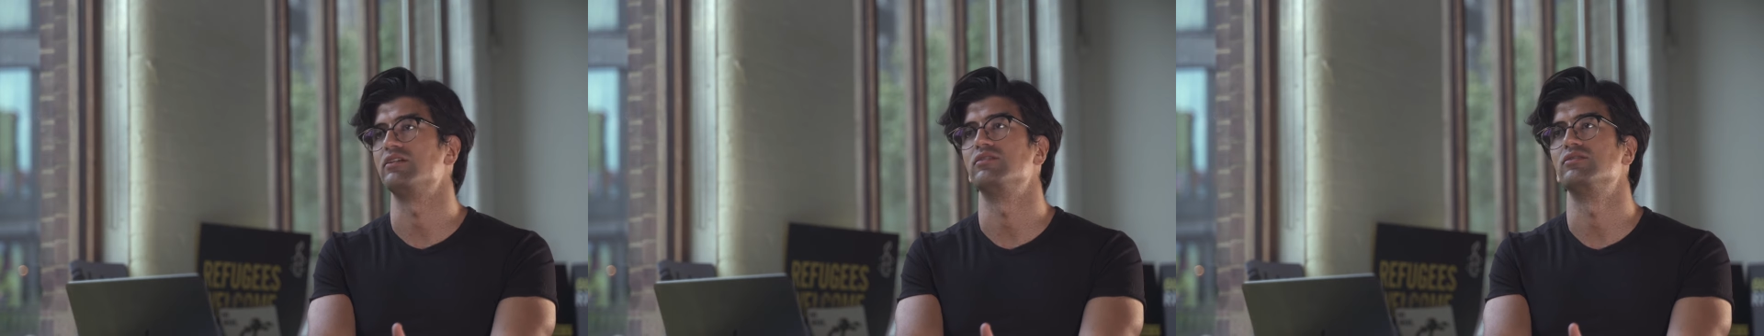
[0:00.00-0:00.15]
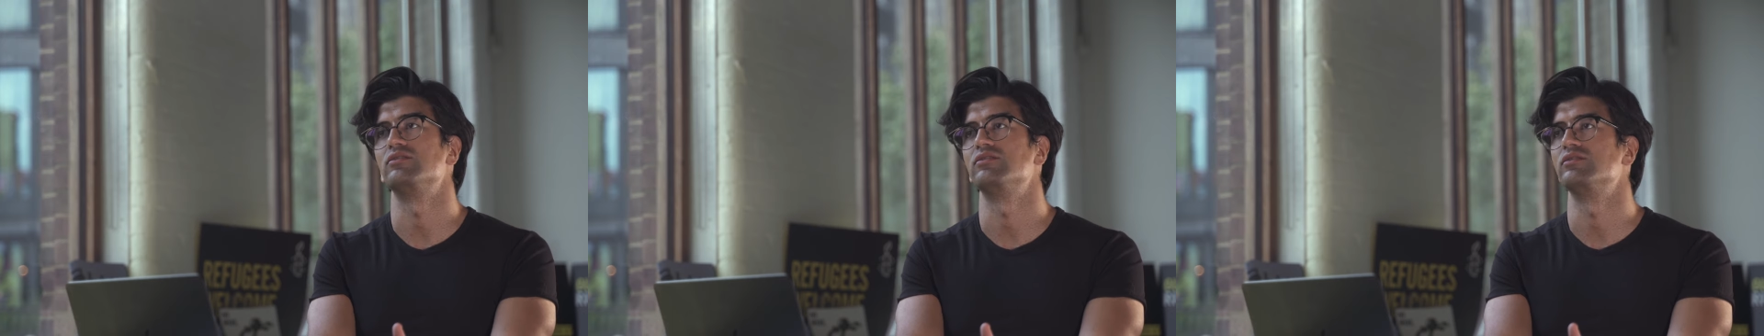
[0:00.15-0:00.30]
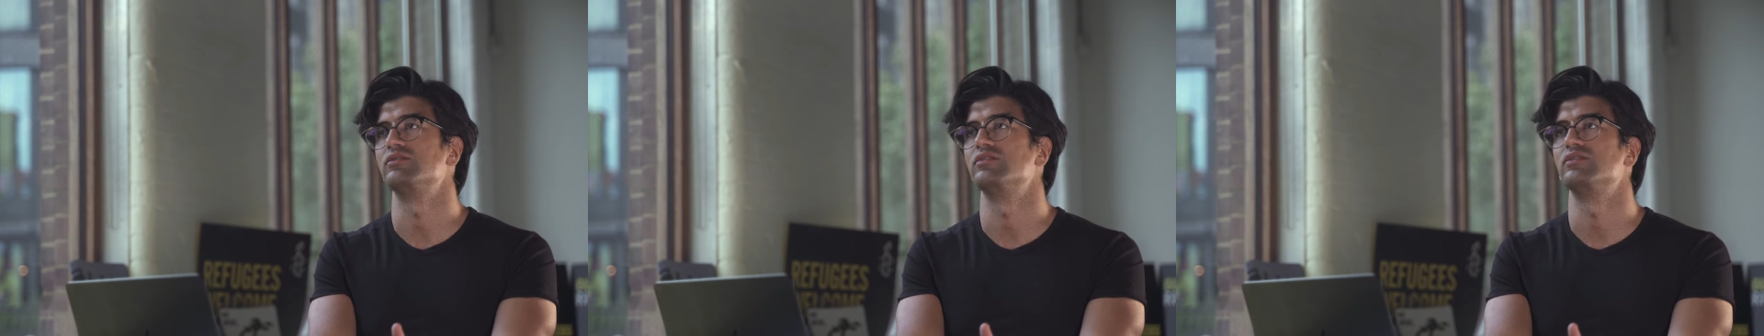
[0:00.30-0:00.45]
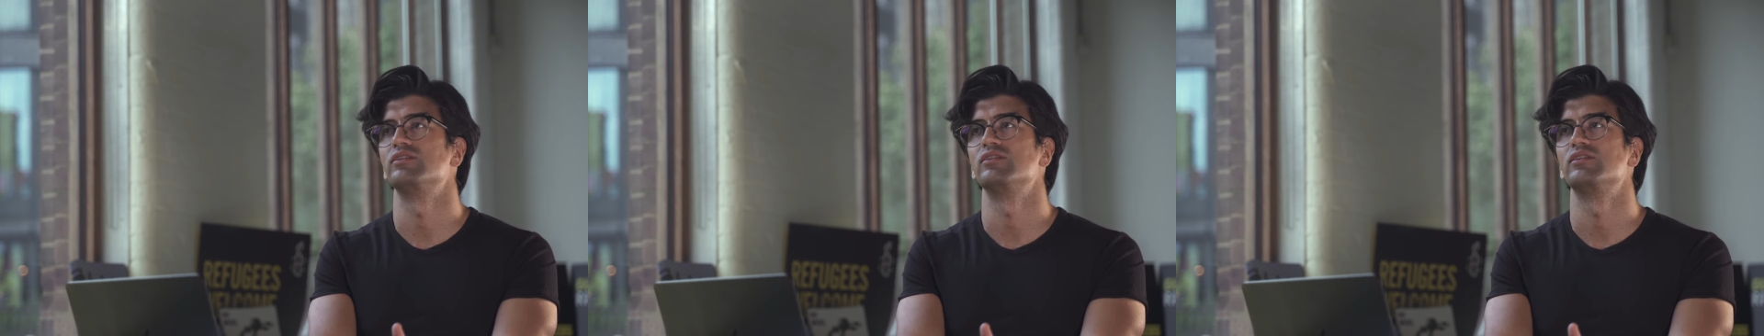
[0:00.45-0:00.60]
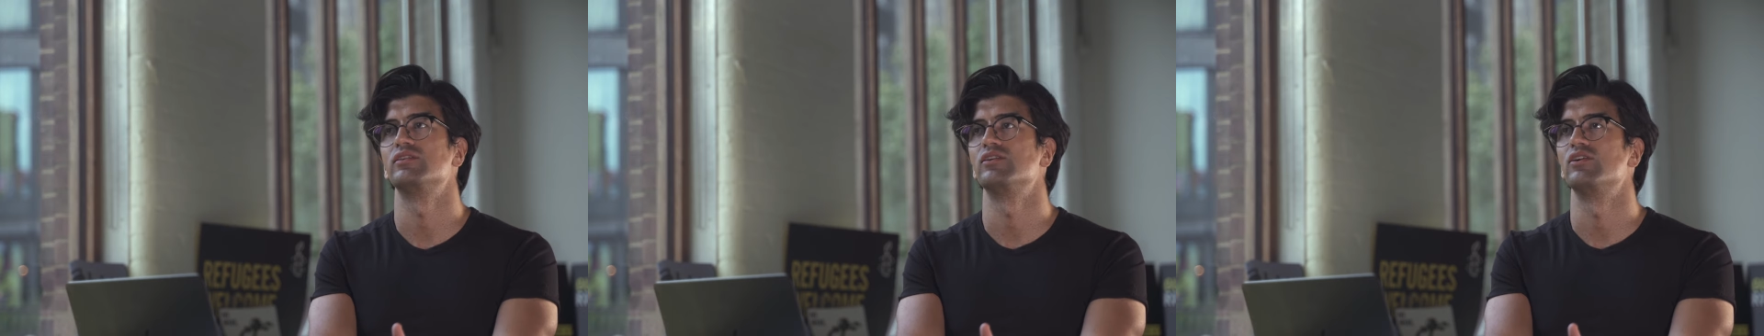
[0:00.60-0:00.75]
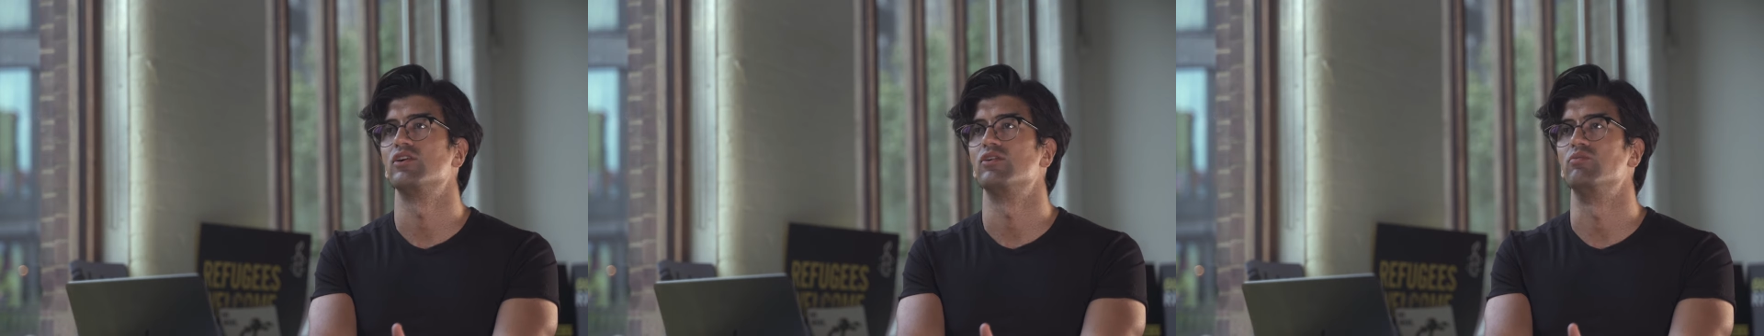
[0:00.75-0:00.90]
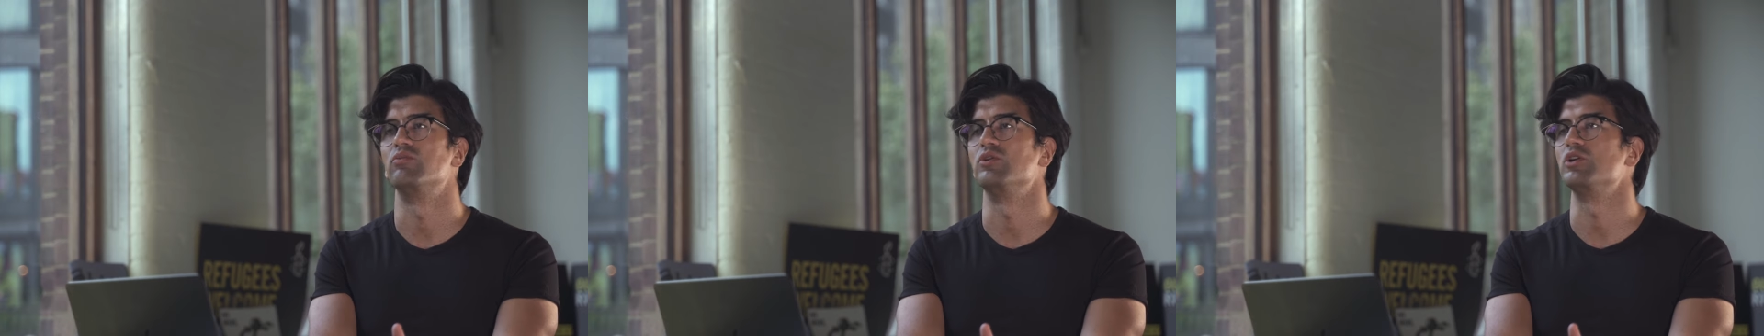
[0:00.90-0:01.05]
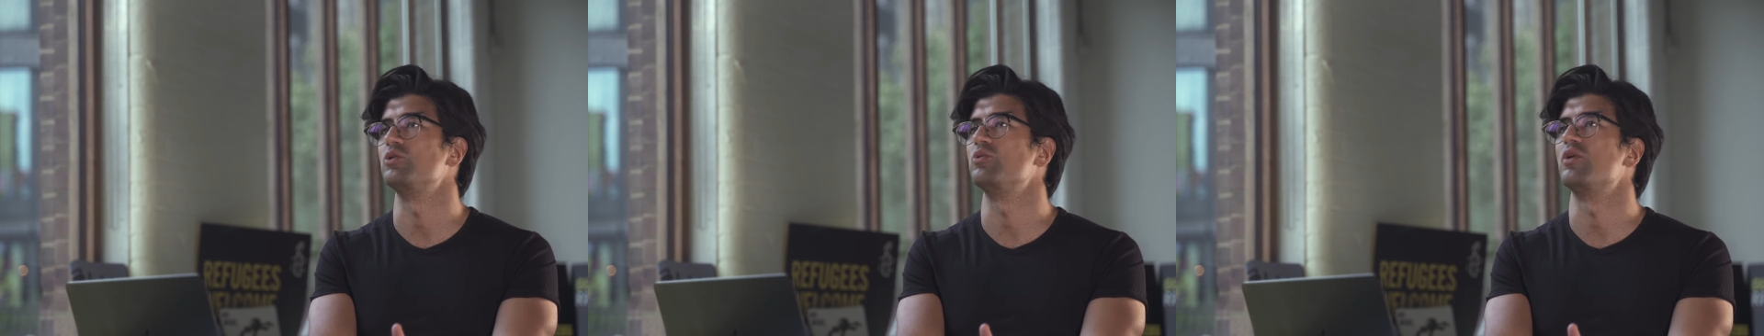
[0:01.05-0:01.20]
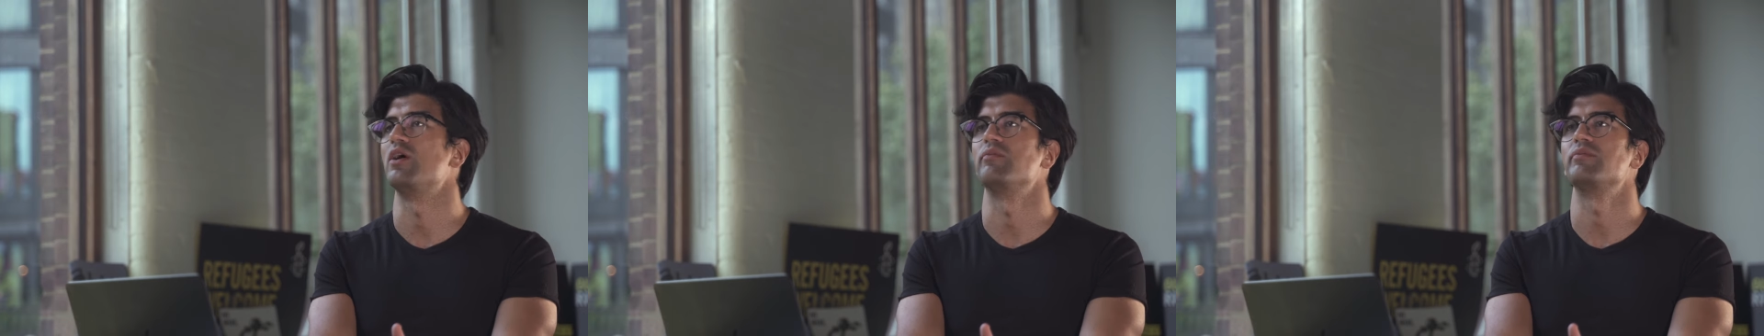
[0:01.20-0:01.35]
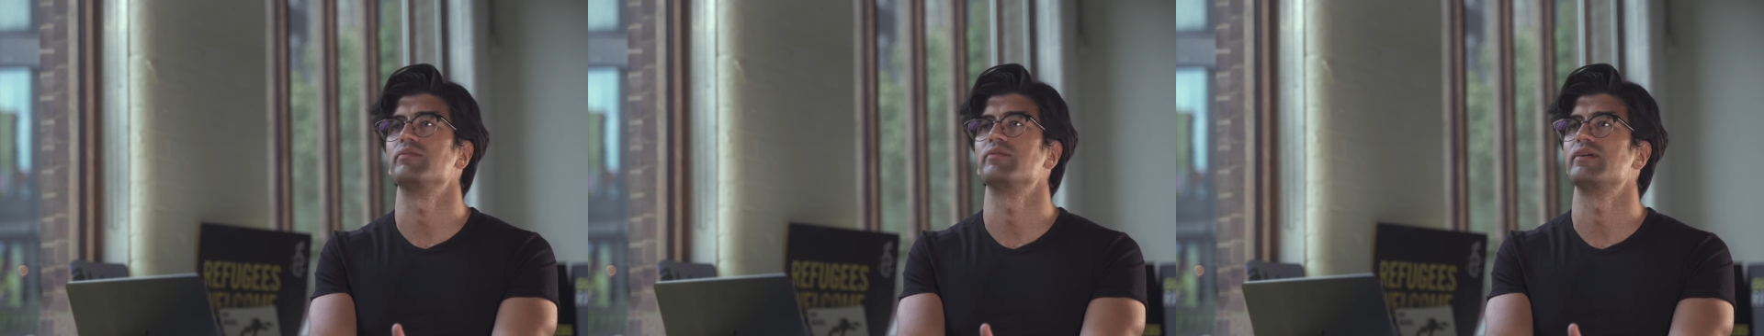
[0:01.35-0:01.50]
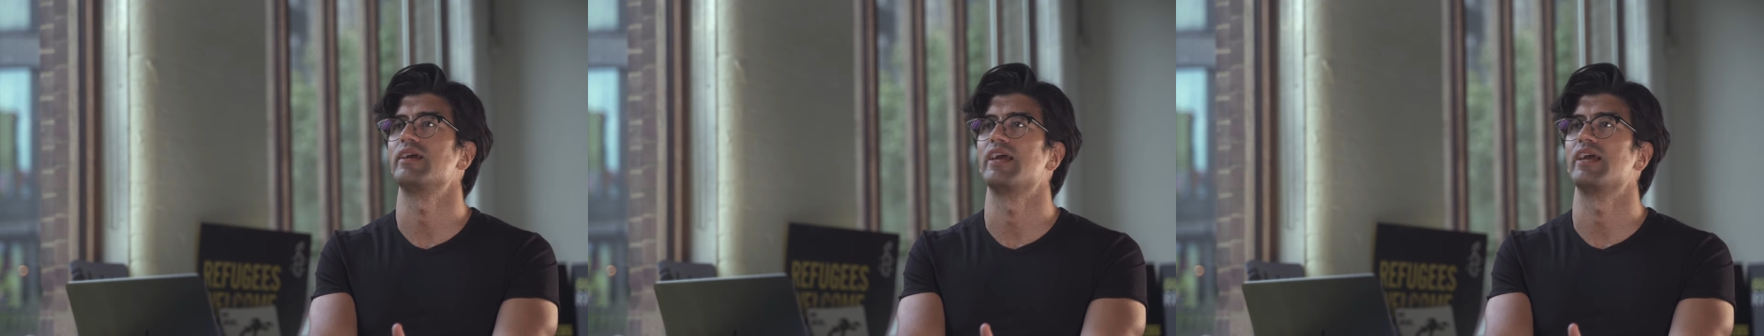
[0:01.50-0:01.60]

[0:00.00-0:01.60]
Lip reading: blew up